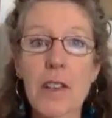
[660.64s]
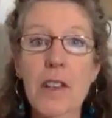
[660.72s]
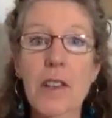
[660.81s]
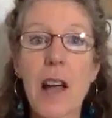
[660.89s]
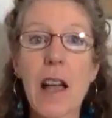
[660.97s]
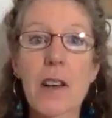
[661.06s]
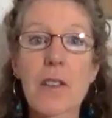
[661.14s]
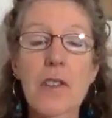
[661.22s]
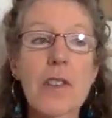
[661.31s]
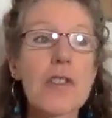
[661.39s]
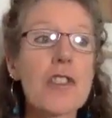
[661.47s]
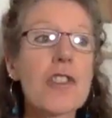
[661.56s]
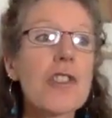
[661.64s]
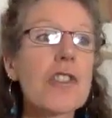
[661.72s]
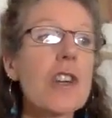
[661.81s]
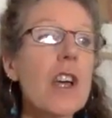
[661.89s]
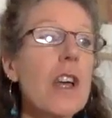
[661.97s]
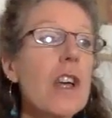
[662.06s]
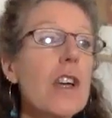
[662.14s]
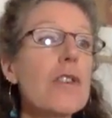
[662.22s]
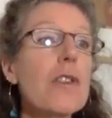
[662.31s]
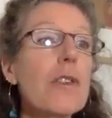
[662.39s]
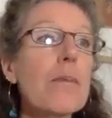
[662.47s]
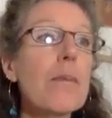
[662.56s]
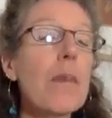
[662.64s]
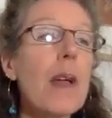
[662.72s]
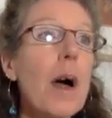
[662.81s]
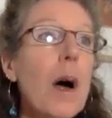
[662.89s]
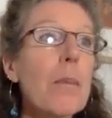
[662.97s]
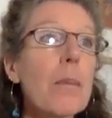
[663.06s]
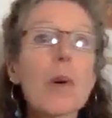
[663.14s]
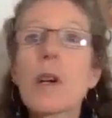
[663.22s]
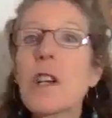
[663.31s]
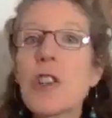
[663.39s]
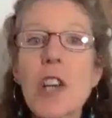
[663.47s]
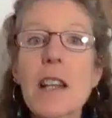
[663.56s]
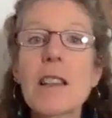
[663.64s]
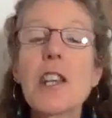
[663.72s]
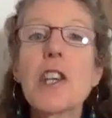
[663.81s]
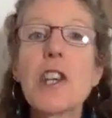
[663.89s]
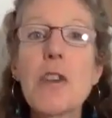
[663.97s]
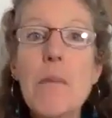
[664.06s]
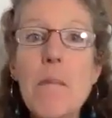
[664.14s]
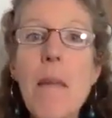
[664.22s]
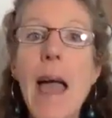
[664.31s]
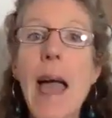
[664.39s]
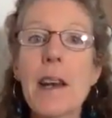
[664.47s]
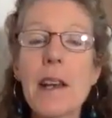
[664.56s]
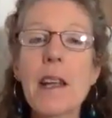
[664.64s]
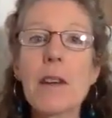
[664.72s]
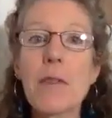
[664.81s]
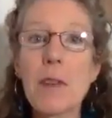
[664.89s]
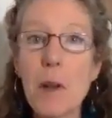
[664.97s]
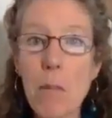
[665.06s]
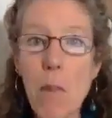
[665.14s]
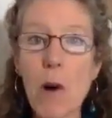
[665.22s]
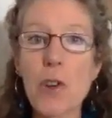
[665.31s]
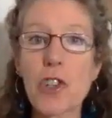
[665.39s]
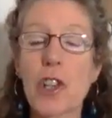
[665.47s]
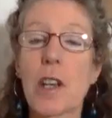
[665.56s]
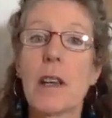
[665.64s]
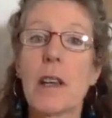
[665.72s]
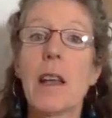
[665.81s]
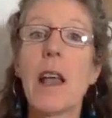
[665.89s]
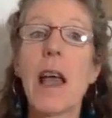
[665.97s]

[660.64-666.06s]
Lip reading: desires, is to just appreciate the humanity of an emotion,